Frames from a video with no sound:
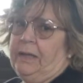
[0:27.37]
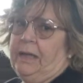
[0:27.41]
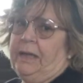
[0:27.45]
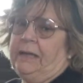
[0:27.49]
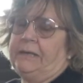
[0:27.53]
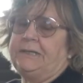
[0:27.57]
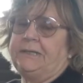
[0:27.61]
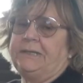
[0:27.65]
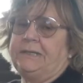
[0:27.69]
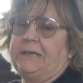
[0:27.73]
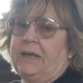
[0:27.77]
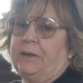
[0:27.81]

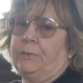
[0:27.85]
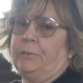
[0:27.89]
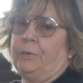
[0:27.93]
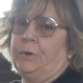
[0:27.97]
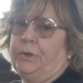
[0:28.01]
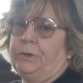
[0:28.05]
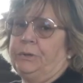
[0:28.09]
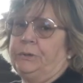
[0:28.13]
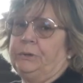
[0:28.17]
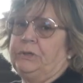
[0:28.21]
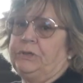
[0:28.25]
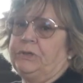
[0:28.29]
and today we're
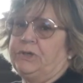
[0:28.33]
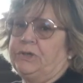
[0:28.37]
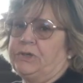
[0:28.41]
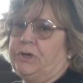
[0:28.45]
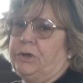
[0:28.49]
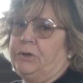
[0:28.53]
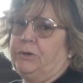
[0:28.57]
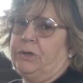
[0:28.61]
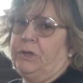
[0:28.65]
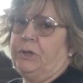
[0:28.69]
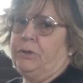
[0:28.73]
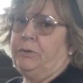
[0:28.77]
going to
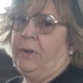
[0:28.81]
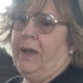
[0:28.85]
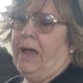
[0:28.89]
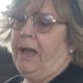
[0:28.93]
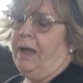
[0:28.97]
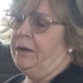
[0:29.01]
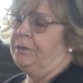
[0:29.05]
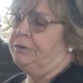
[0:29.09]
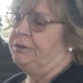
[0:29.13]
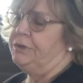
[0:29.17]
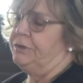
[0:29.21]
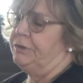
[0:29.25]
show you
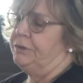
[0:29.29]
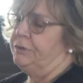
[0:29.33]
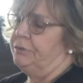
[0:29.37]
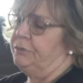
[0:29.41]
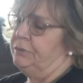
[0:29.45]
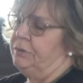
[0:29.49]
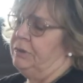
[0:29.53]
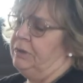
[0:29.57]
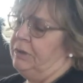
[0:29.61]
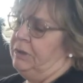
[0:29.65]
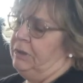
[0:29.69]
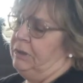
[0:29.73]
how
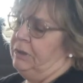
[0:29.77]
to